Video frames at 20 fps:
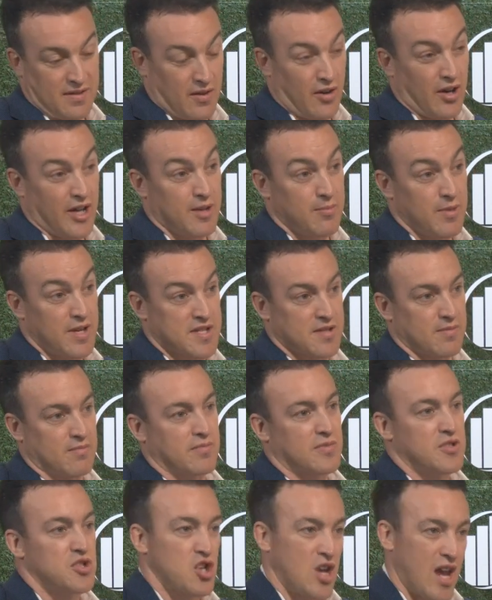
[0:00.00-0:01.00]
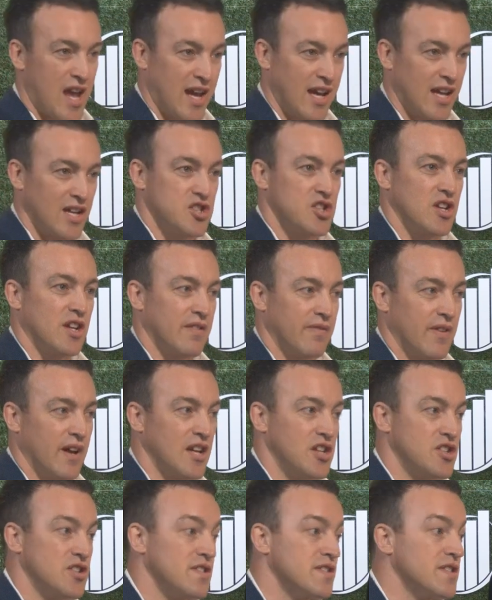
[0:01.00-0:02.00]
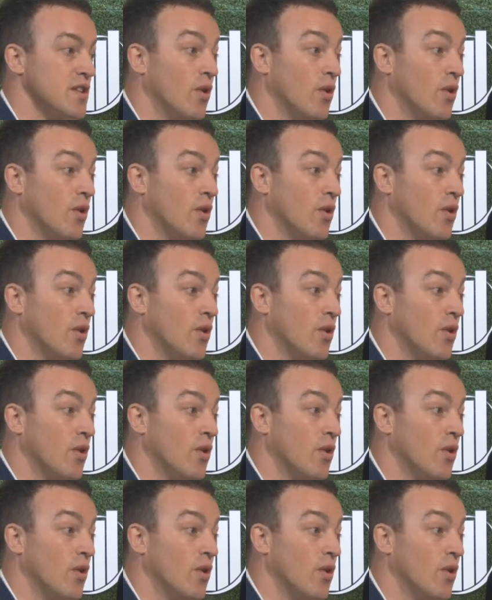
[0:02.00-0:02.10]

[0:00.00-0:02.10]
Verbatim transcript: dynamism, change, innovation.